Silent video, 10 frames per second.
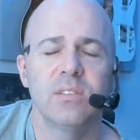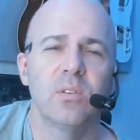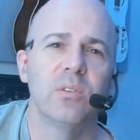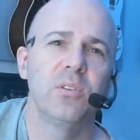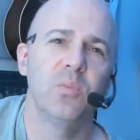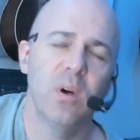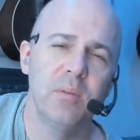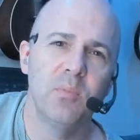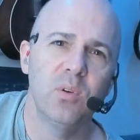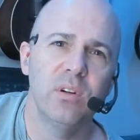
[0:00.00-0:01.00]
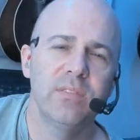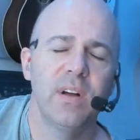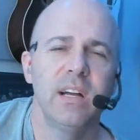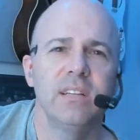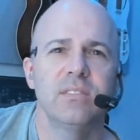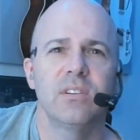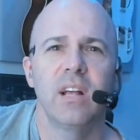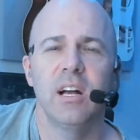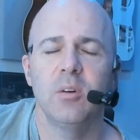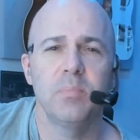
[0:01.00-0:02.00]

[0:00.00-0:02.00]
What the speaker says: or you want more advice or help,